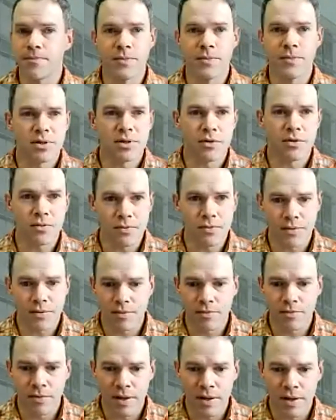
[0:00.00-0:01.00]
So
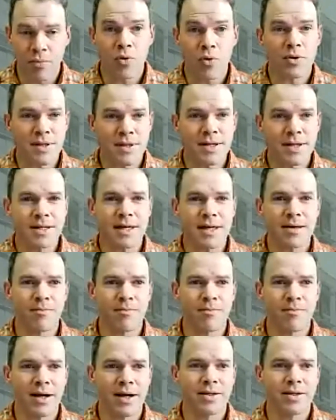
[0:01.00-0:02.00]
the important thing to keep in
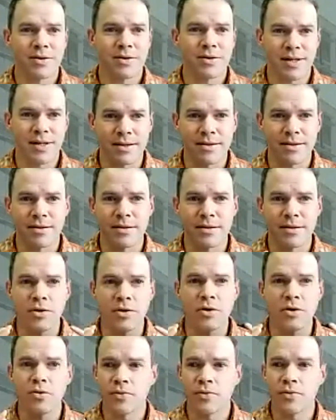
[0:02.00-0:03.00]
mind there is like the
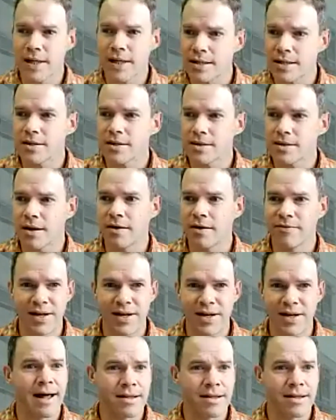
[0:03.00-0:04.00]
unit of
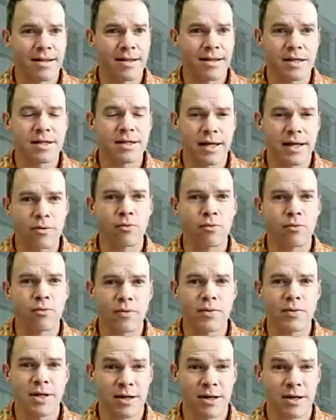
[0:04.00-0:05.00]
analysis. Like, what are
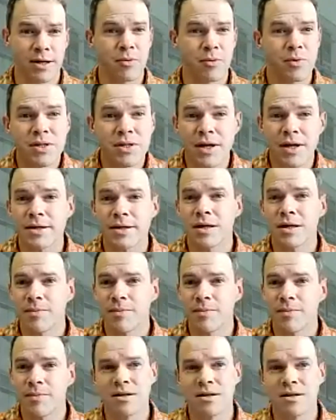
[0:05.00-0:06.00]
we talking about? We're talking
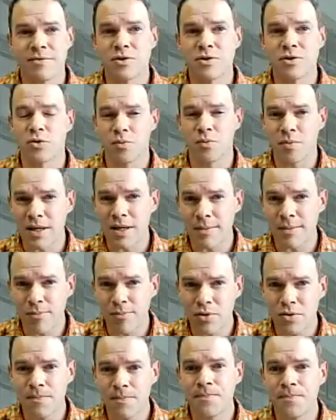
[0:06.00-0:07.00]
about individual
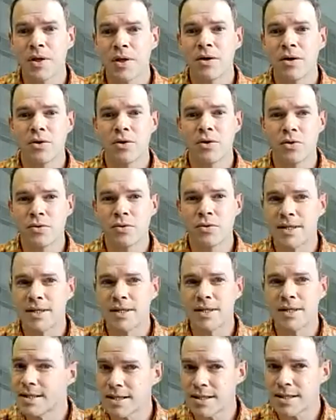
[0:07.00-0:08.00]
people who
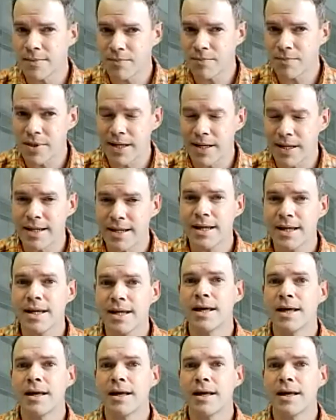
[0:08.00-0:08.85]
did something